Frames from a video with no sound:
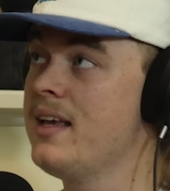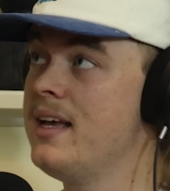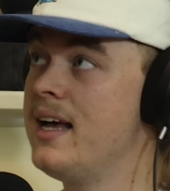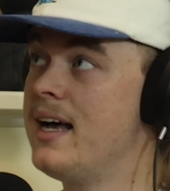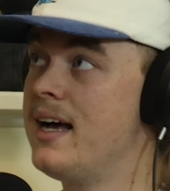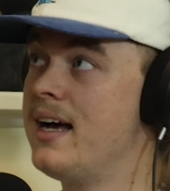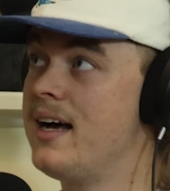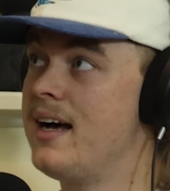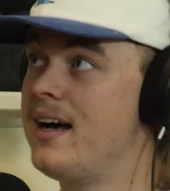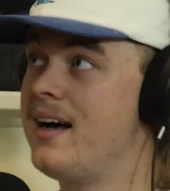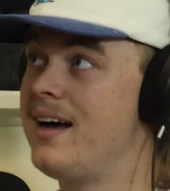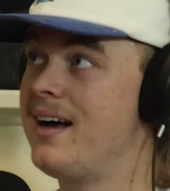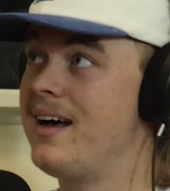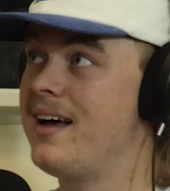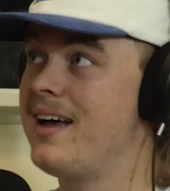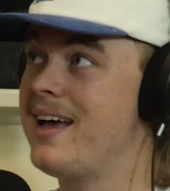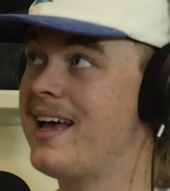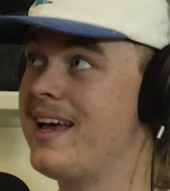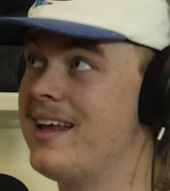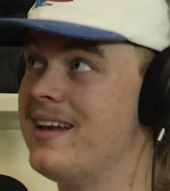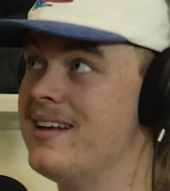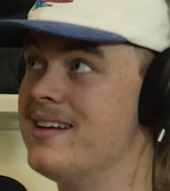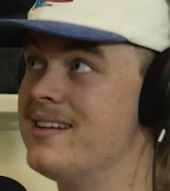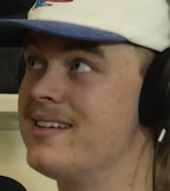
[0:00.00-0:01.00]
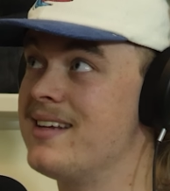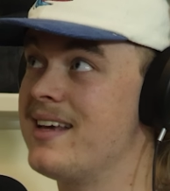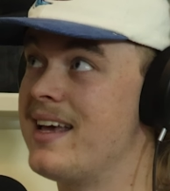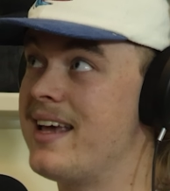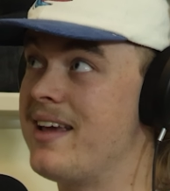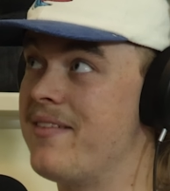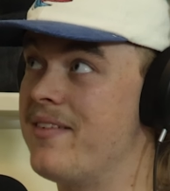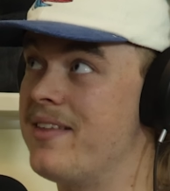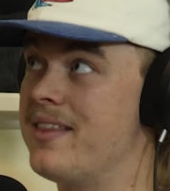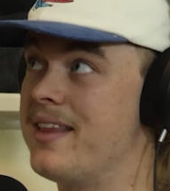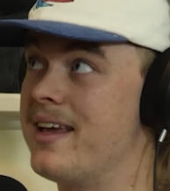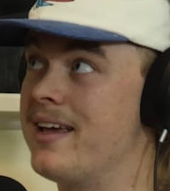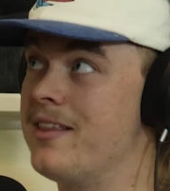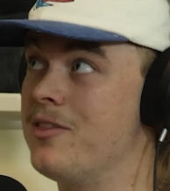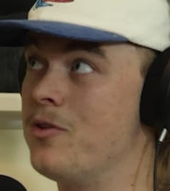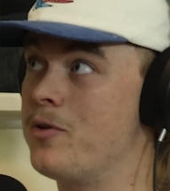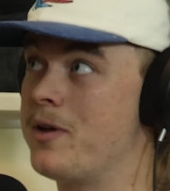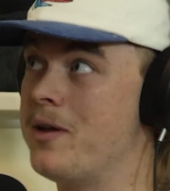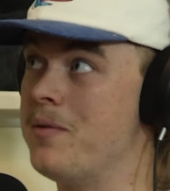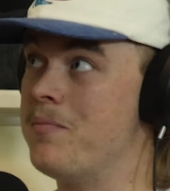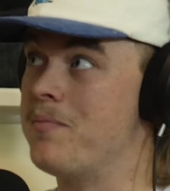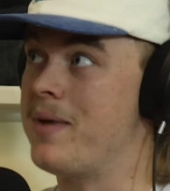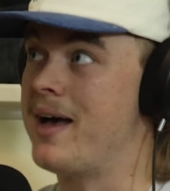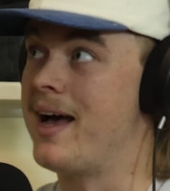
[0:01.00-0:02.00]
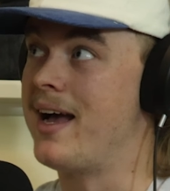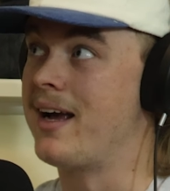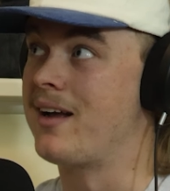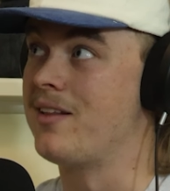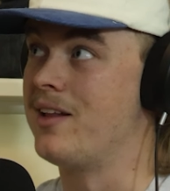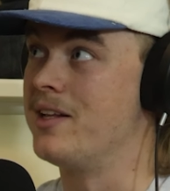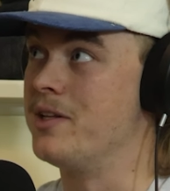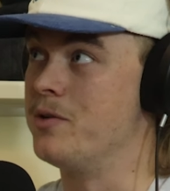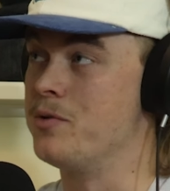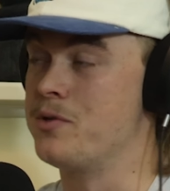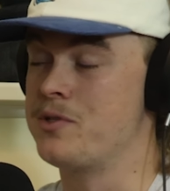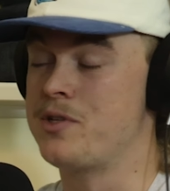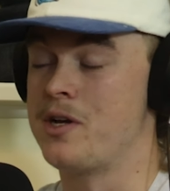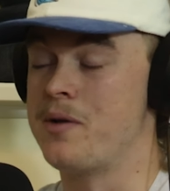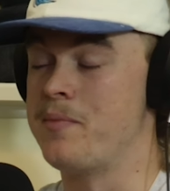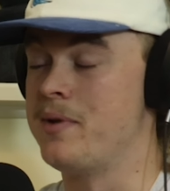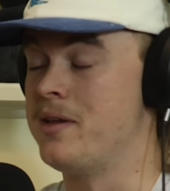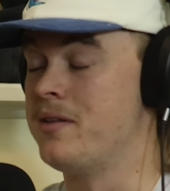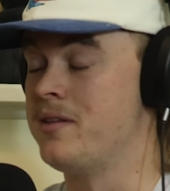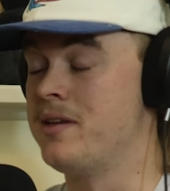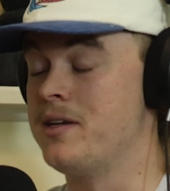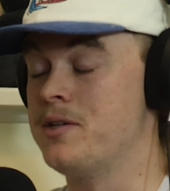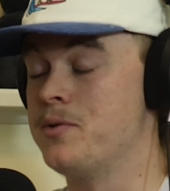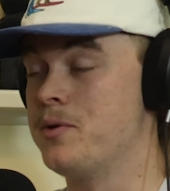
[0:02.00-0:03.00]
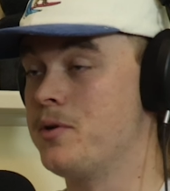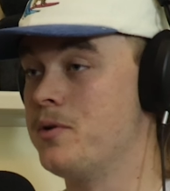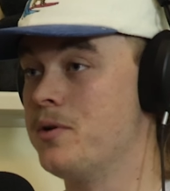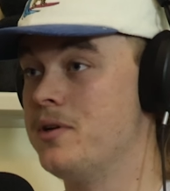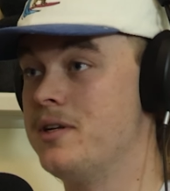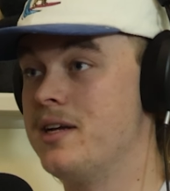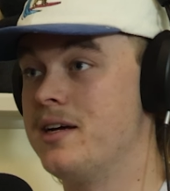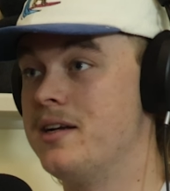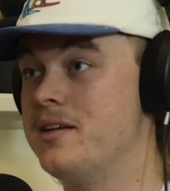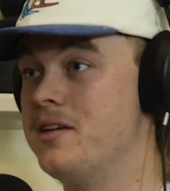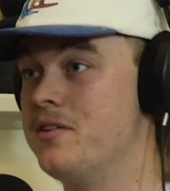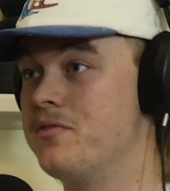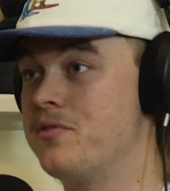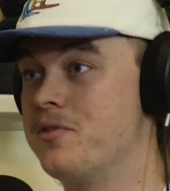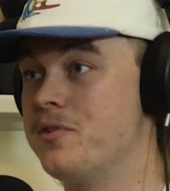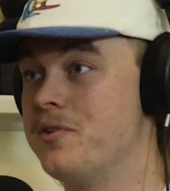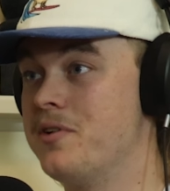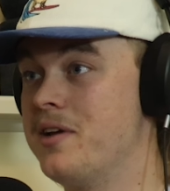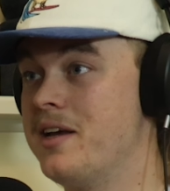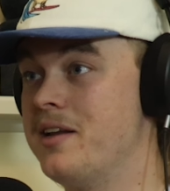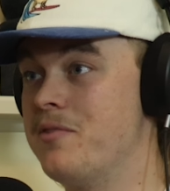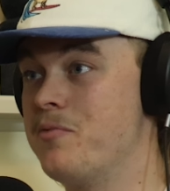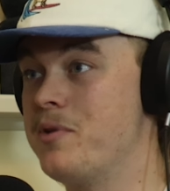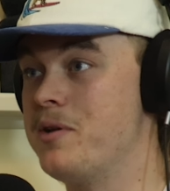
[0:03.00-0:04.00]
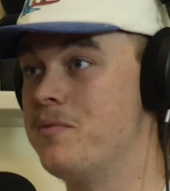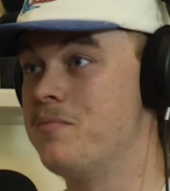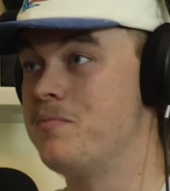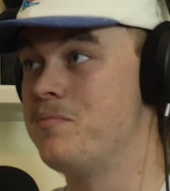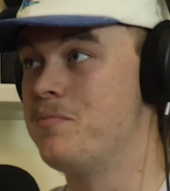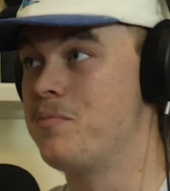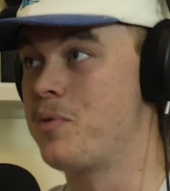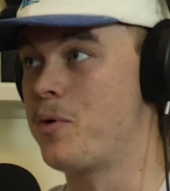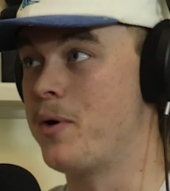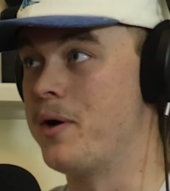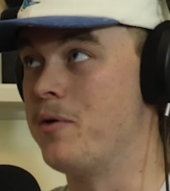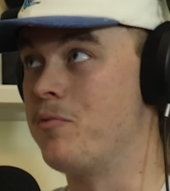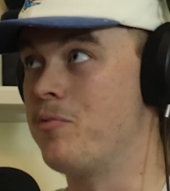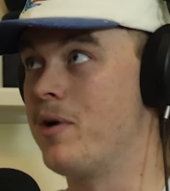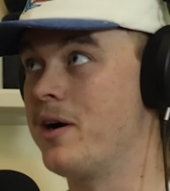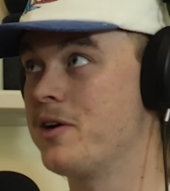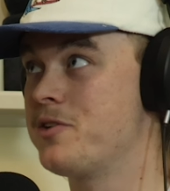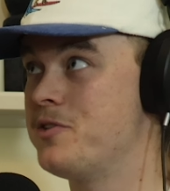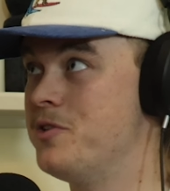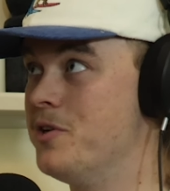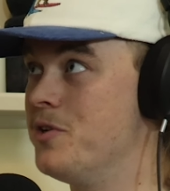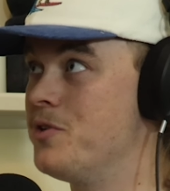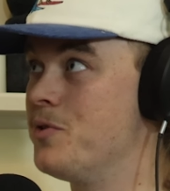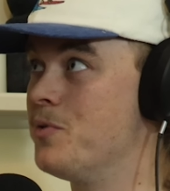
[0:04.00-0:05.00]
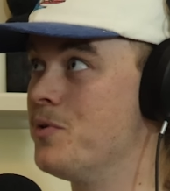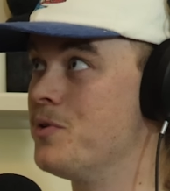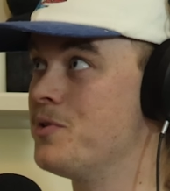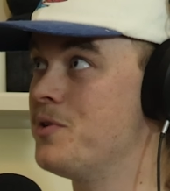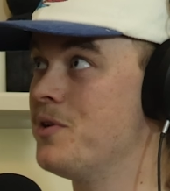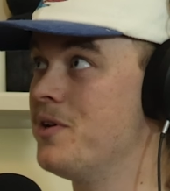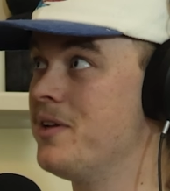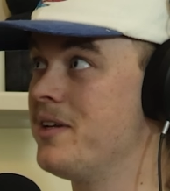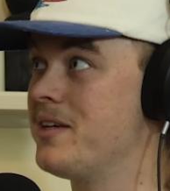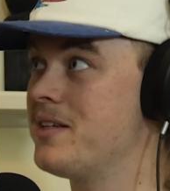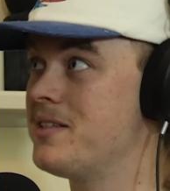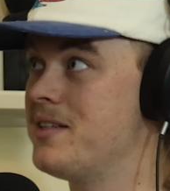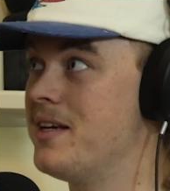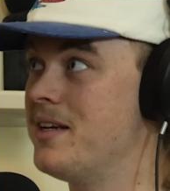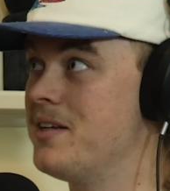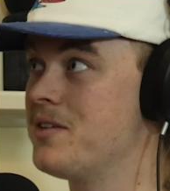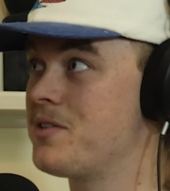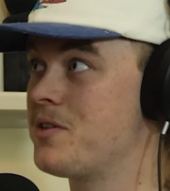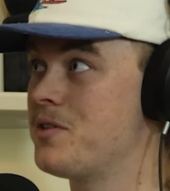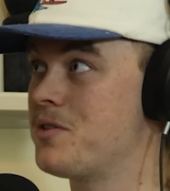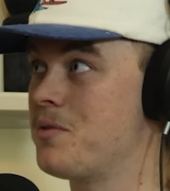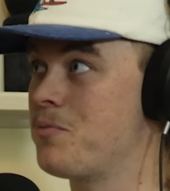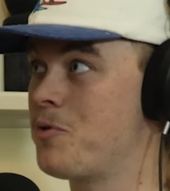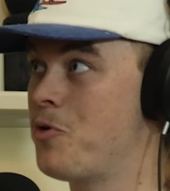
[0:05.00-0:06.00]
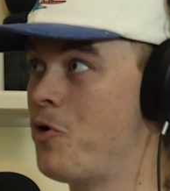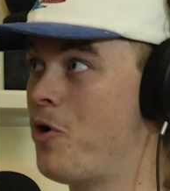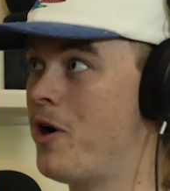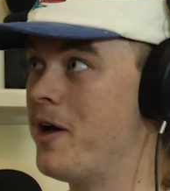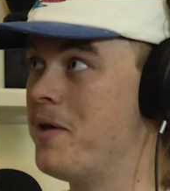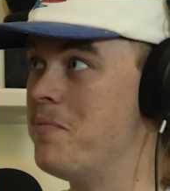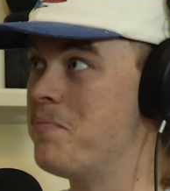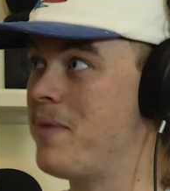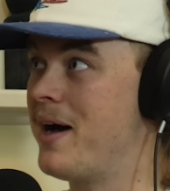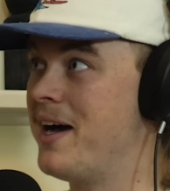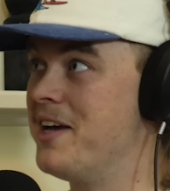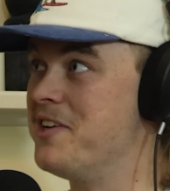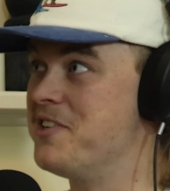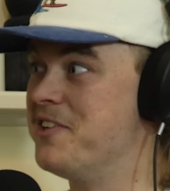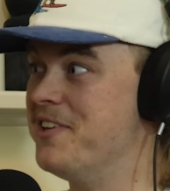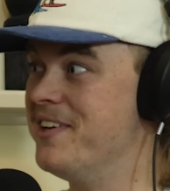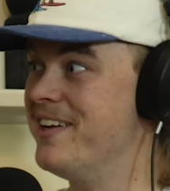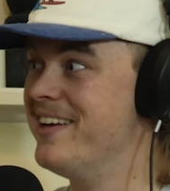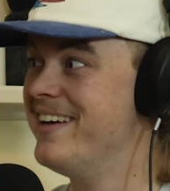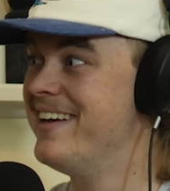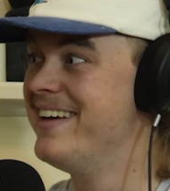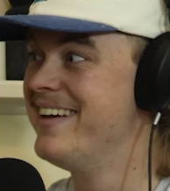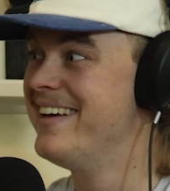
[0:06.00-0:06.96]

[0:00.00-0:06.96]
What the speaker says: And even then, looking back, like, there were so many things we could have done different, and we probably rushed it to a certain extent just because I'm quite impatient.